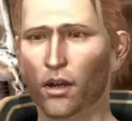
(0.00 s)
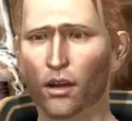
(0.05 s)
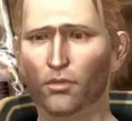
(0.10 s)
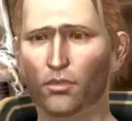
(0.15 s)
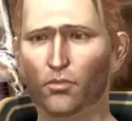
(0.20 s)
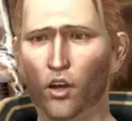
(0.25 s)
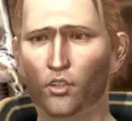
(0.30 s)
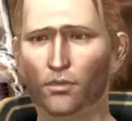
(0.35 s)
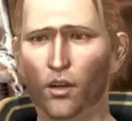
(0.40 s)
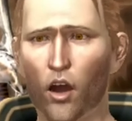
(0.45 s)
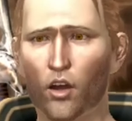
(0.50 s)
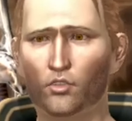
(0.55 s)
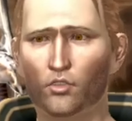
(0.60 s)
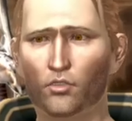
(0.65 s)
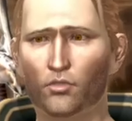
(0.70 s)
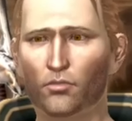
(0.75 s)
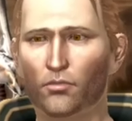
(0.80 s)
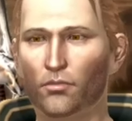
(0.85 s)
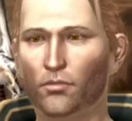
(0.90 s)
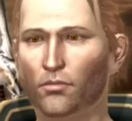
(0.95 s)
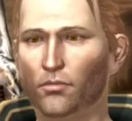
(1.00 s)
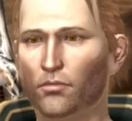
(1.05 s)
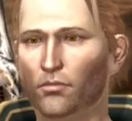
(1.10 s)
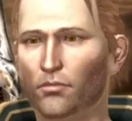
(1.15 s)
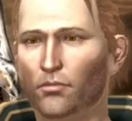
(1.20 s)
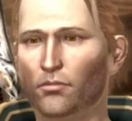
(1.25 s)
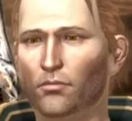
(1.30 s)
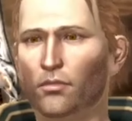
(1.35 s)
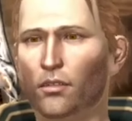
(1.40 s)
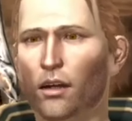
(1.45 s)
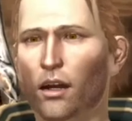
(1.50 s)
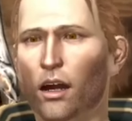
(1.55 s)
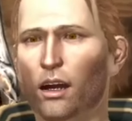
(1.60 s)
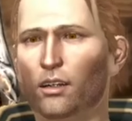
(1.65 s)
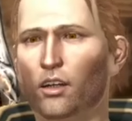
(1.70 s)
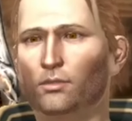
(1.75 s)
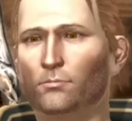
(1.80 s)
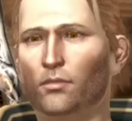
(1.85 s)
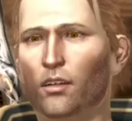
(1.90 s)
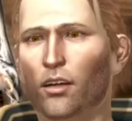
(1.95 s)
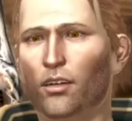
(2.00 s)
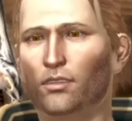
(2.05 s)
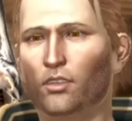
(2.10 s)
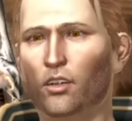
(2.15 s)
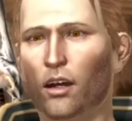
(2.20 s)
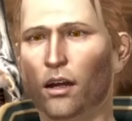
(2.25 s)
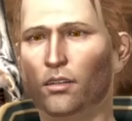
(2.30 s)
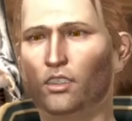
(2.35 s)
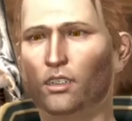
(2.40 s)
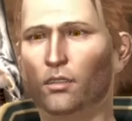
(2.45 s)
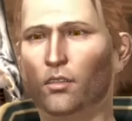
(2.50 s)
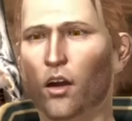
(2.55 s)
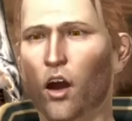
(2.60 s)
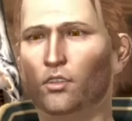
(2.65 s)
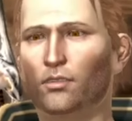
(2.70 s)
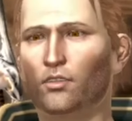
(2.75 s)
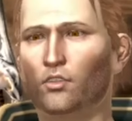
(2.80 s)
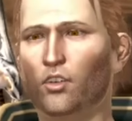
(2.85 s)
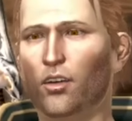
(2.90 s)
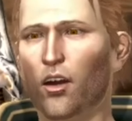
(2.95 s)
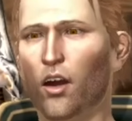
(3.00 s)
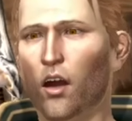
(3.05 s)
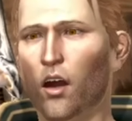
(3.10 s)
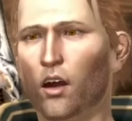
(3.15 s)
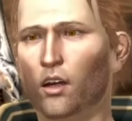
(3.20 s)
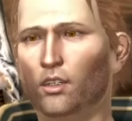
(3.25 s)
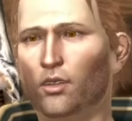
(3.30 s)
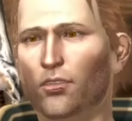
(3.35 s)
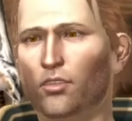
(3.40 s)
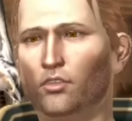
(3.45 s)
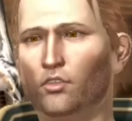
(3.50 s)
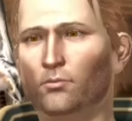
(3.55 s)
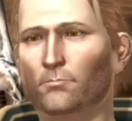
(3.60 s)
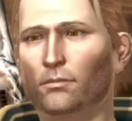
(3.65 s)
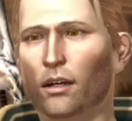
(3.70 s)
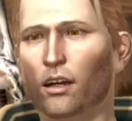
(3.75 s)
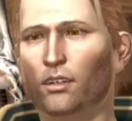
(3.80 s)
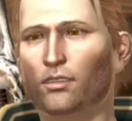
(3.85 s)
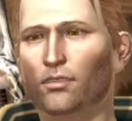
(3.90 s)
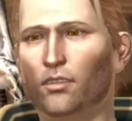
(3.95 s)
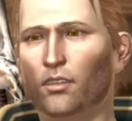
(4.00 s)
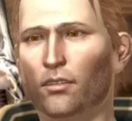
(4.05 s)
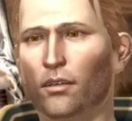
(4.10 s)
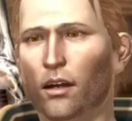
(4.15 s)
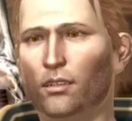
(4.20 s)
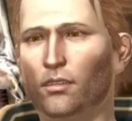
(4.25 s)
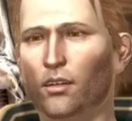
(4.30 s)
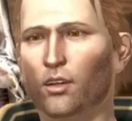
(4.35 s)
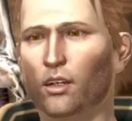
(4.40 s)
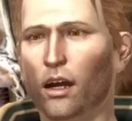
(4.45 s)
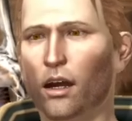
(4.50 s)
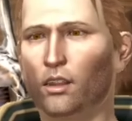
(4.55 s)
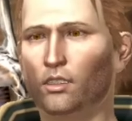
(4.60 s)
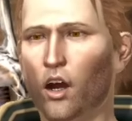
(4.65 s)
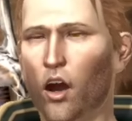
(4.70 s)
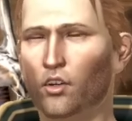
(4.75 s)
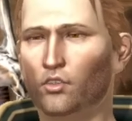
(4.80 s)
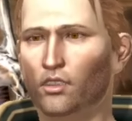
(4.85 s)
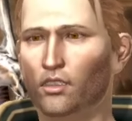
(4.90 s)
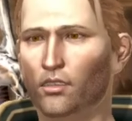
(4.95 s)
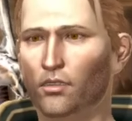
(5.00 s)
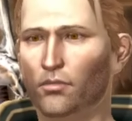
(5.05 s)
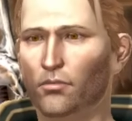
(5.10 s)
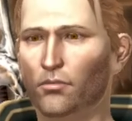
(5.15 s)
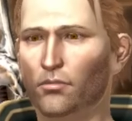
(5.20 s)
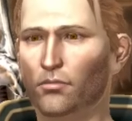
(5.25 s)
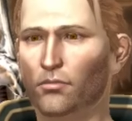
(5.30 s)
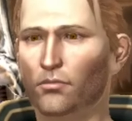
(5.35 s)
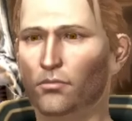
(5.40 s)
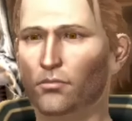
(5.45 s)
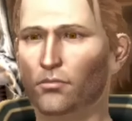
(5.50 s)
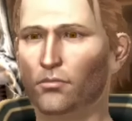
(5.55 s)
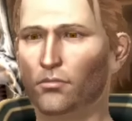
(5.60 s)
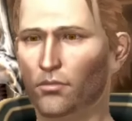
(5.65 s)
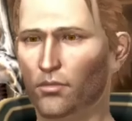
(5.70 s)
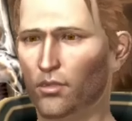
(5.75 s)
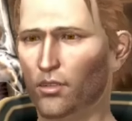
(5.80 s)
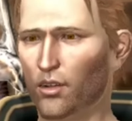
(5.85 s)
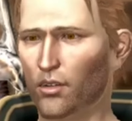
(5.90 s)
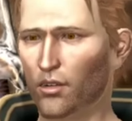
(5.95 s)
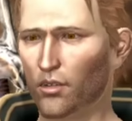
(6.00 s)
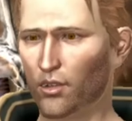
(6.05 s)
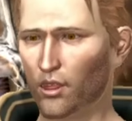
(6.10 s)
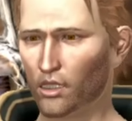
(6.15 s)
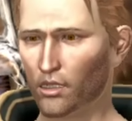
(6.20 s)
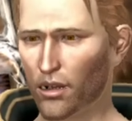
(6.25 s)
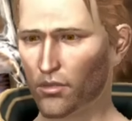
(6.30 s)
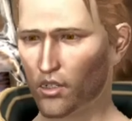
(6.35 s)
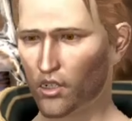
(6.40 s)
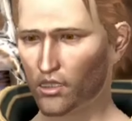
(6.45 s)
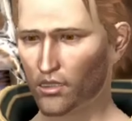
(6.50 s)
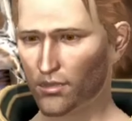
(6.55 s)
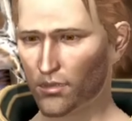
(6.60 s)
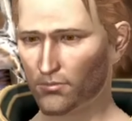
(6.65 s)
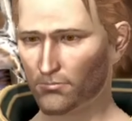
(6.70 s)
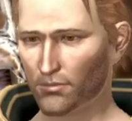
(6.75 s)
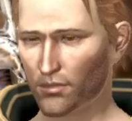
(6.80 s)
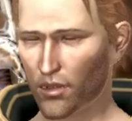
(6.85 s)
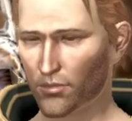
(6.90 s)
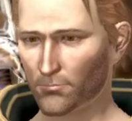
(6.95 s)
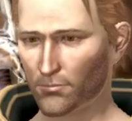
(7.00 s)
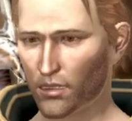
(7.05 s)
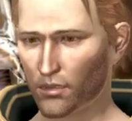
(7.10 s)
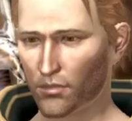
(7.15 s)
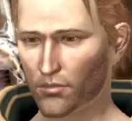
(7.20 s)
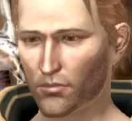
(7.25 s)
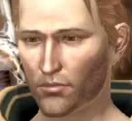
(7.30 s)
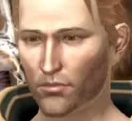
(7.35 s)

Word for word: I don't know. I had been exchanging notes with Karl through a maidservant in the gallows. Then the letters stopped coming.